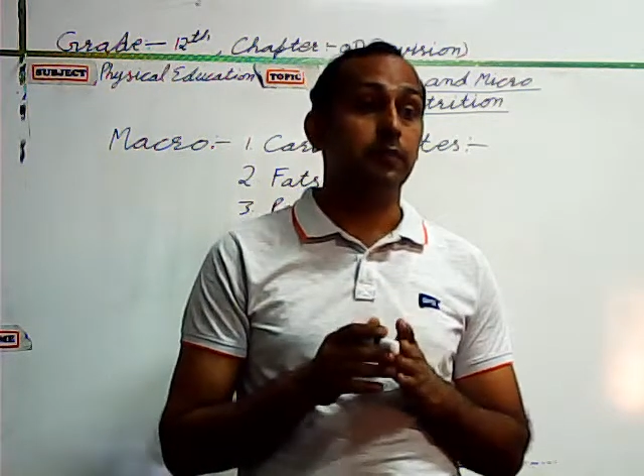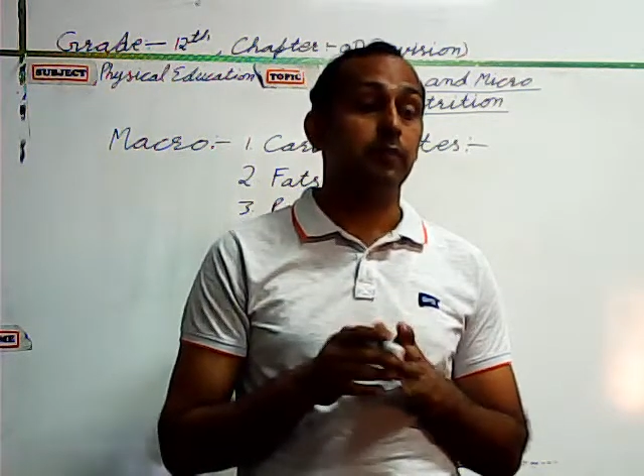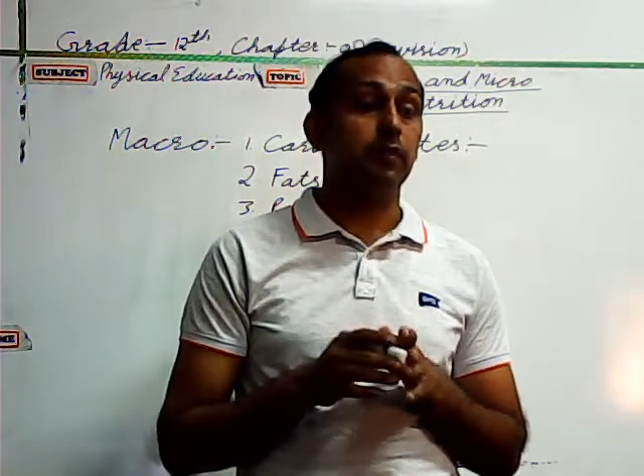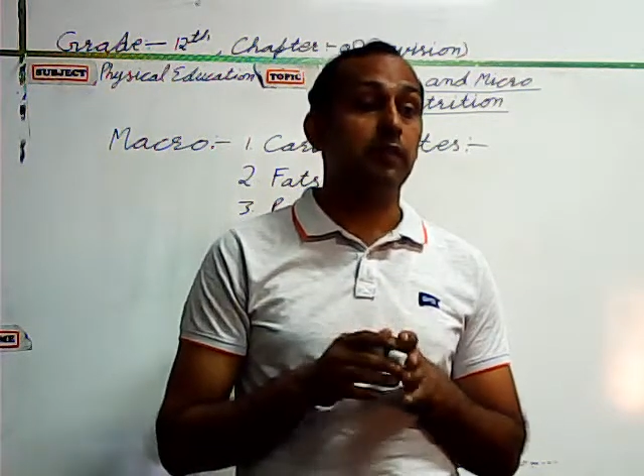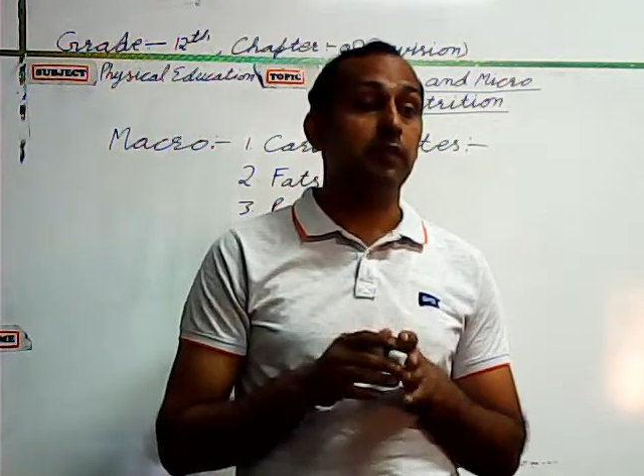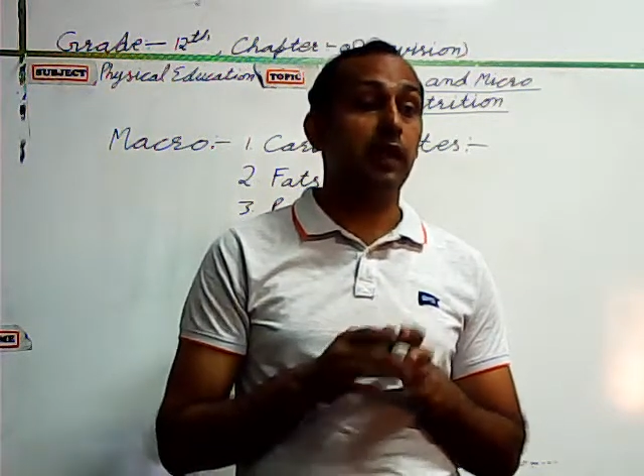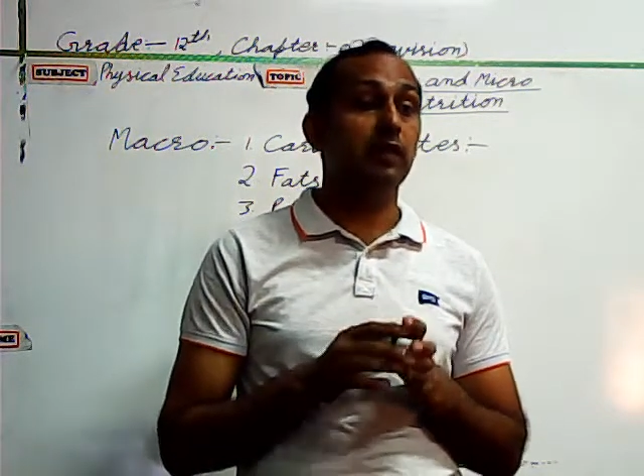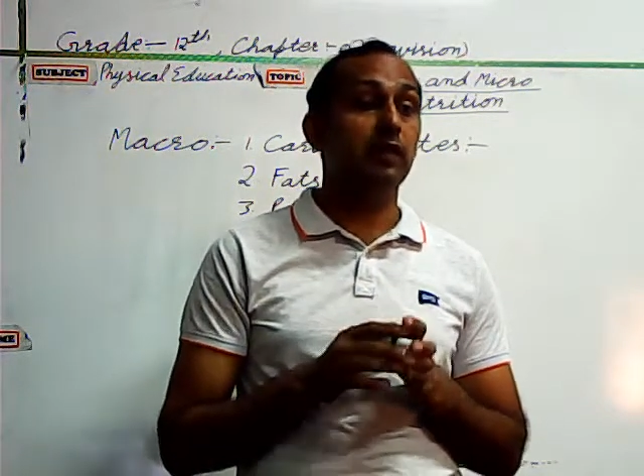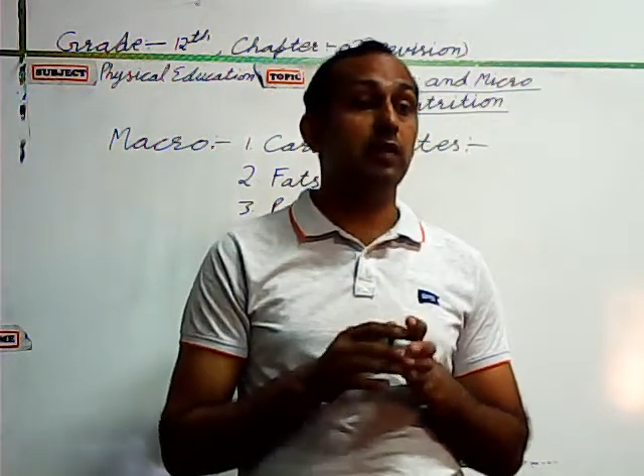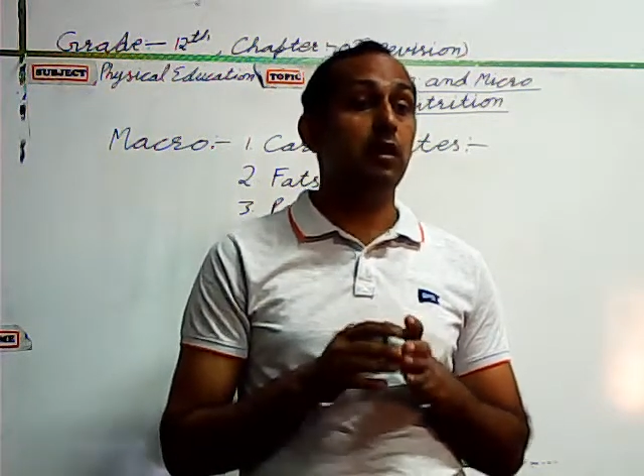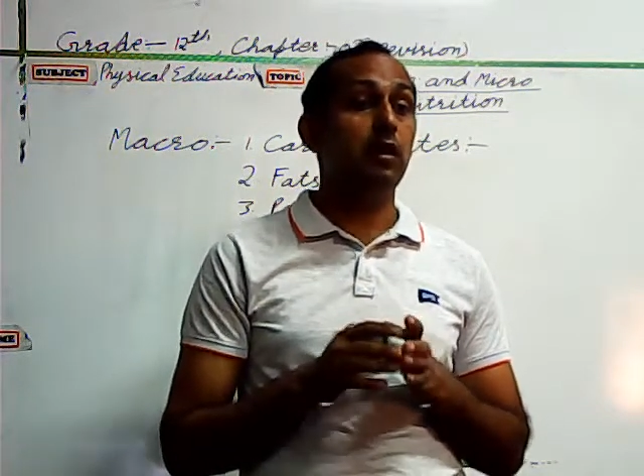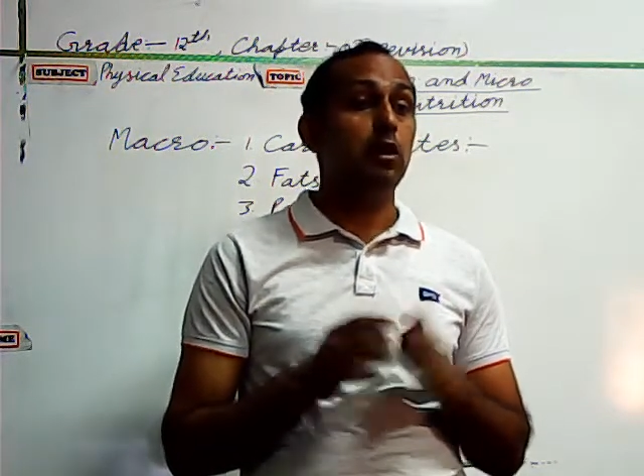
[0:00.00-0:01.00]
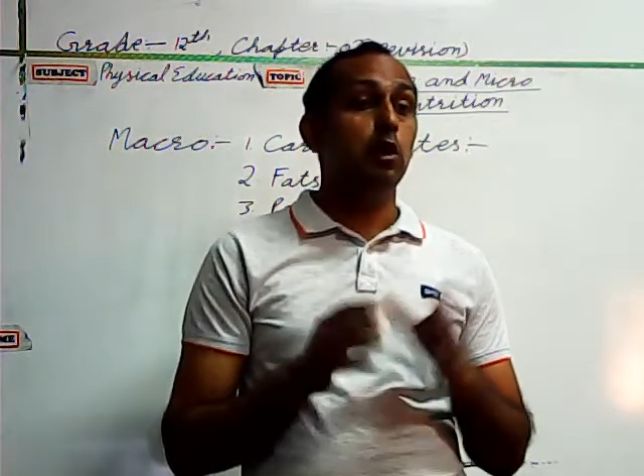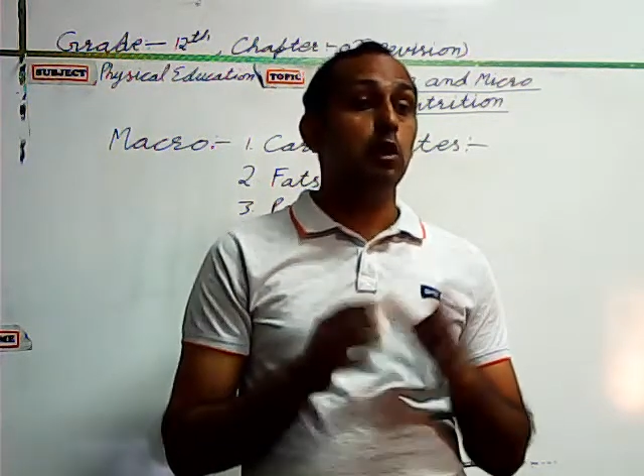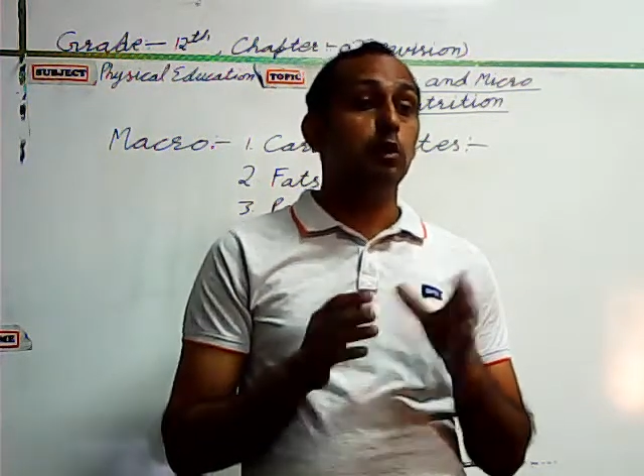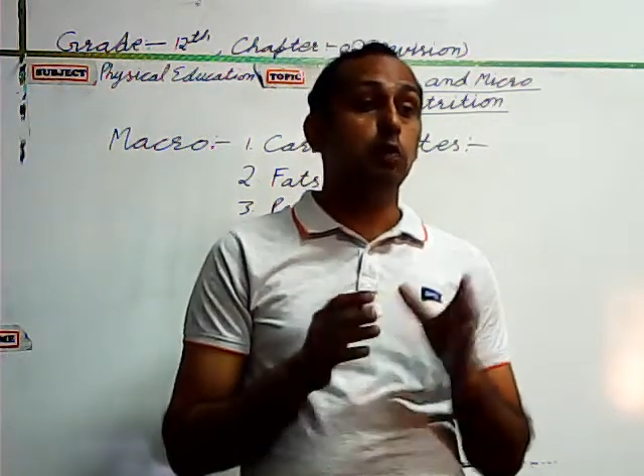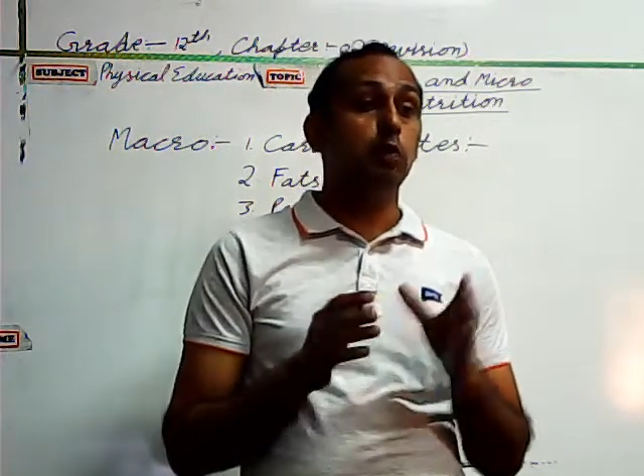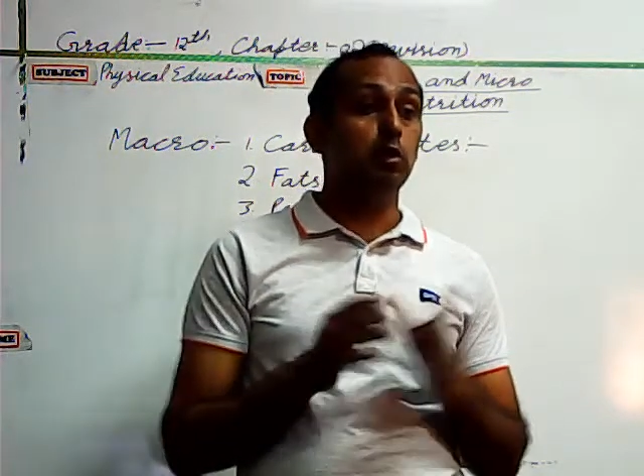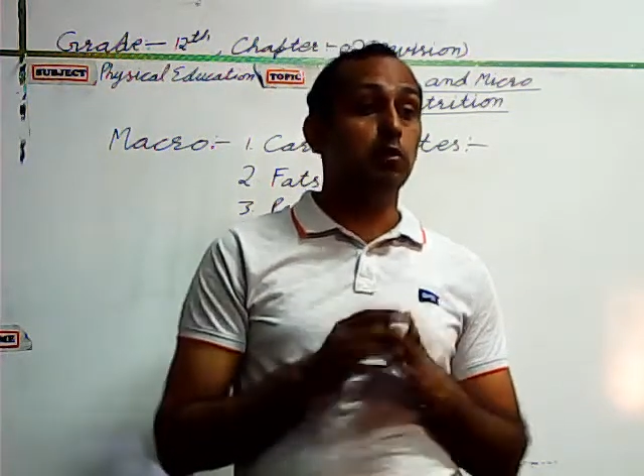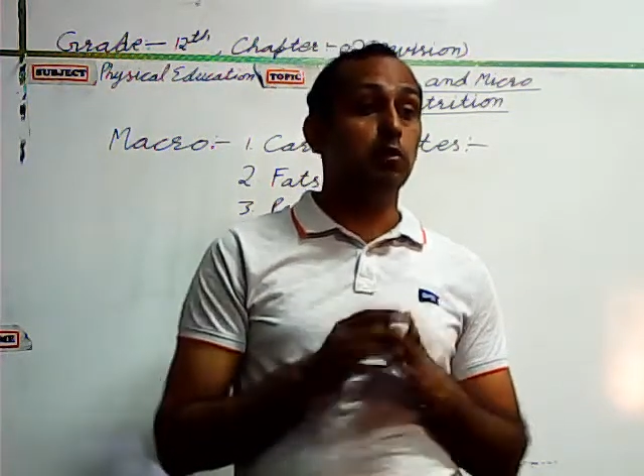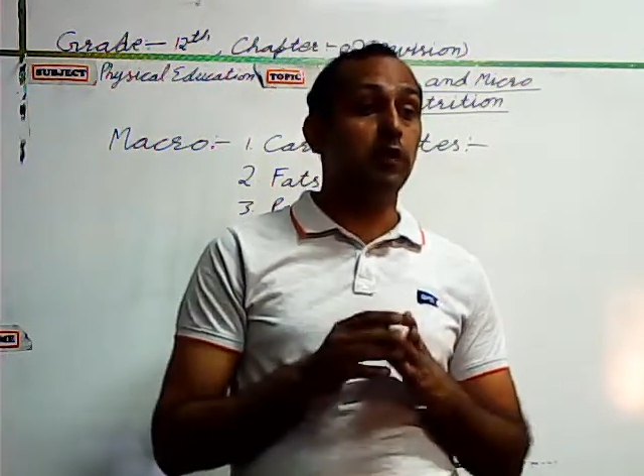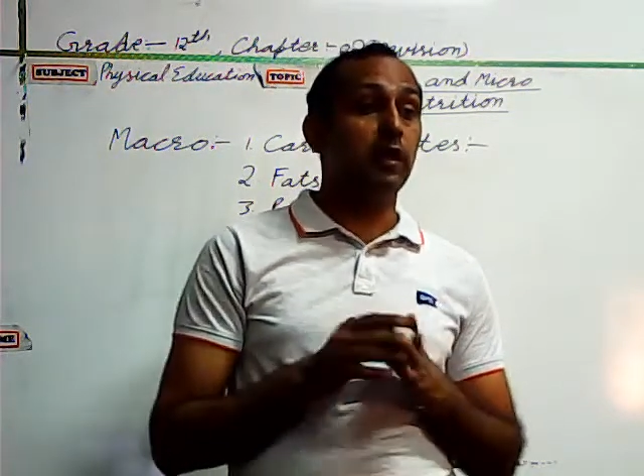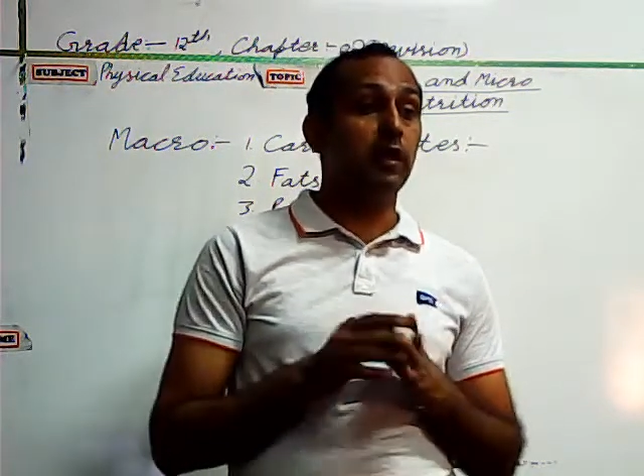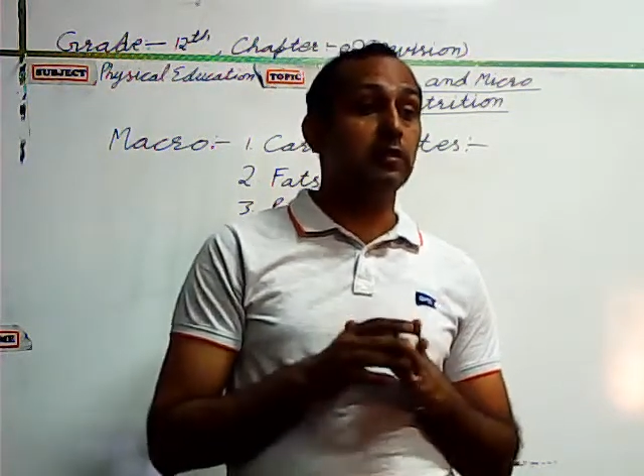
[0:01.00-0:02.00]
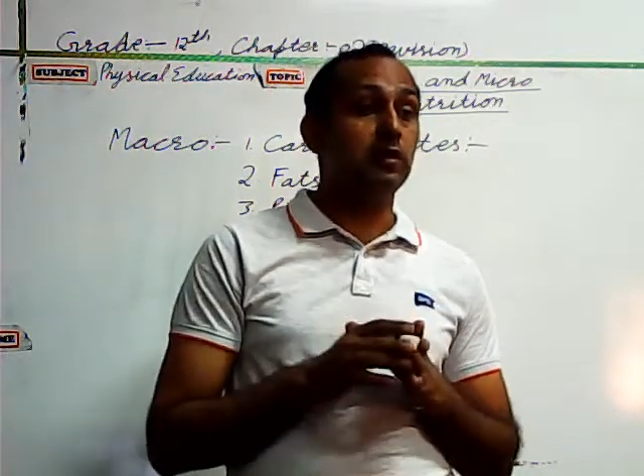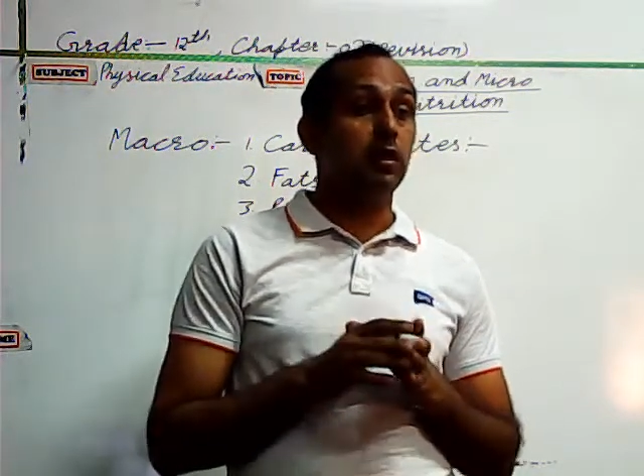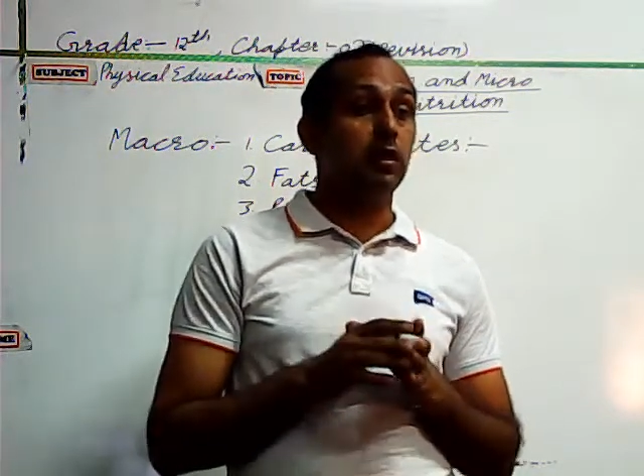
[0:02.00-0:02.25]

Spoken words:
Second is the source of energy.